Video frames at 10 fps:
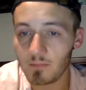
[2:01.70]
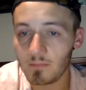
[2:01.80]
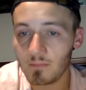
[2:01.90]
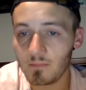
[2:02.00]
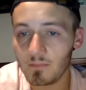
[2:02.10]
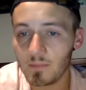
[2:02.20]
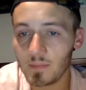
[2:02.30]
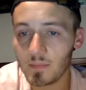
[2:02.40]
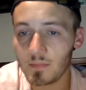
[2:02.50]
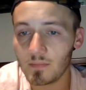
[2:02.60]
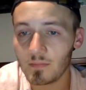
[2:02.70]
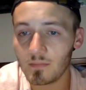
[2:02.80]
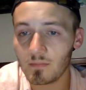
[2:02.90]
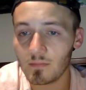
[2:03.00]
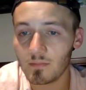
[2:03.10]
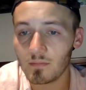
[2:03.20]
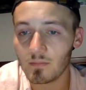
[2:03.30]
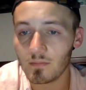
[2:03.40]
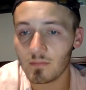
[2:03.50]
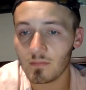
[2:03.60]

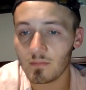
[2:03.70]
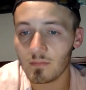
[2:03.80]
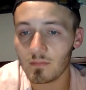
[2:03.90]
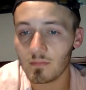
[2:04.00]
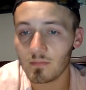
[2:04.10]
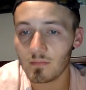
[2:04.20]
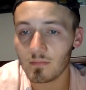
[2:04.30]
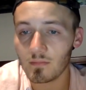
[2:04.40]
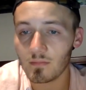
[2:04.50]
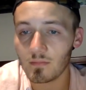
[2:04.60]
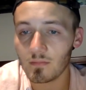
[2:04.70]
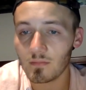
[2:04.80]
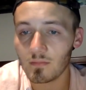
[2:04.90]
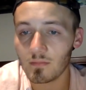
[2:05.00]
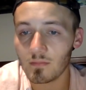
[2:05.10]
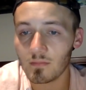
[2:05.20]
(silence)